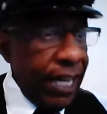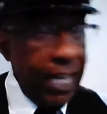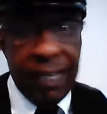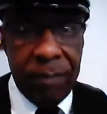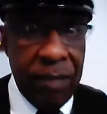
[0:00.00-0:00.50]

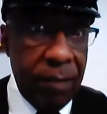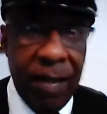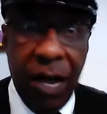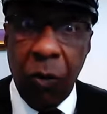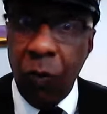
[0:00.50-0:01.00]
It could be
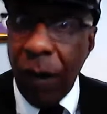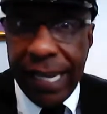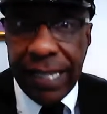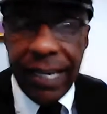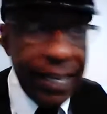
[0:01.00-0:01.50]
about
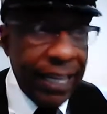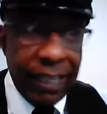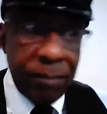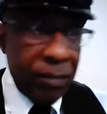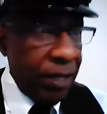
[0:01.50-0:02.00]
weight. It
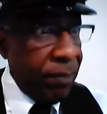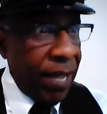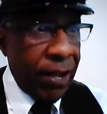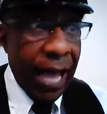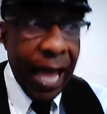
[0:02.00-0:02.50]
could be
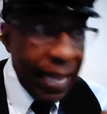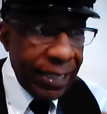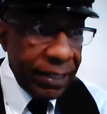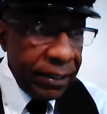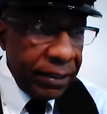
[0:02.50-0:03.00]
about
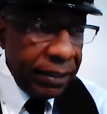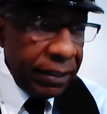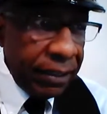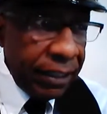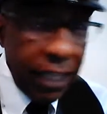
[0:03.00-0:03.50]
height.
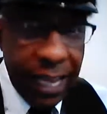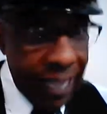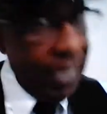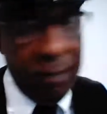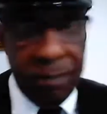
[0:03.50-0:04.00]

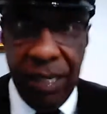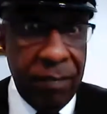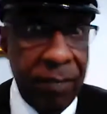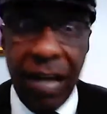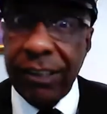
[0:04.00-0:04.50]
It could be
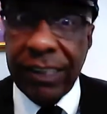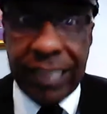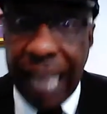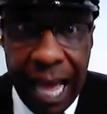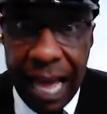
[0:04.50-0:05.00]
about
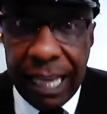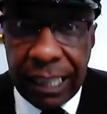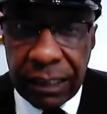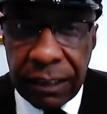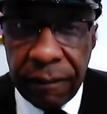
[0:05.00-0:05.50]

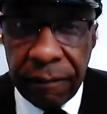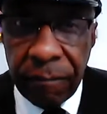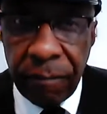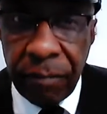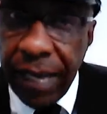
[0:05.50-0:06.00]
size.
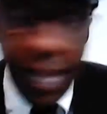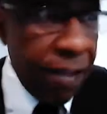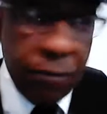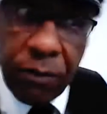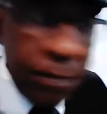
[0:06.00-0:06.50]

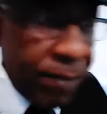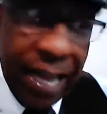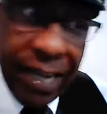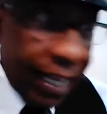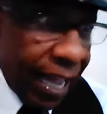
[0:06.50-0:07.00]

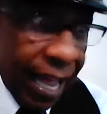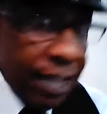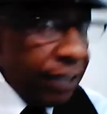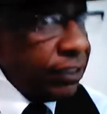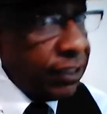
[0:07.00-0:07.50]
Everybody got
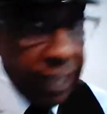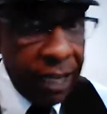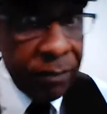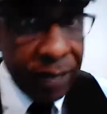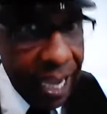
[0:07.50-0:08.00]

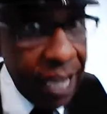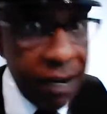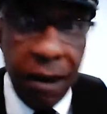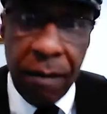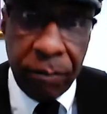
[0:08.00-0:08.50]
some kind
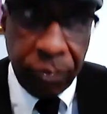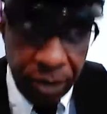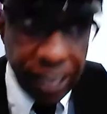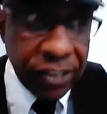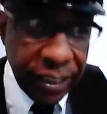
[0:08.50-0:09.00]
of
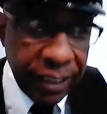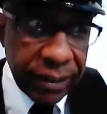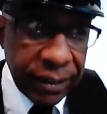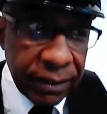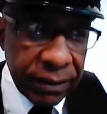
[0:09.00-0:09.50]

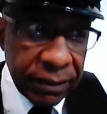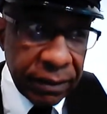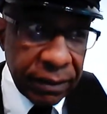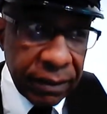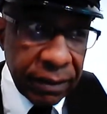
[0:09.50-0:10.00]
prejudice,
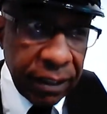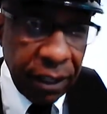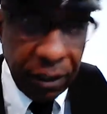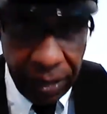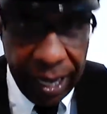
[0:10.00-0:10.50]

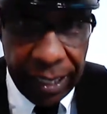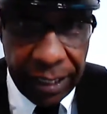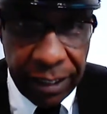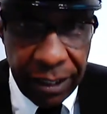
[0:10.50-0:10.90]
all right?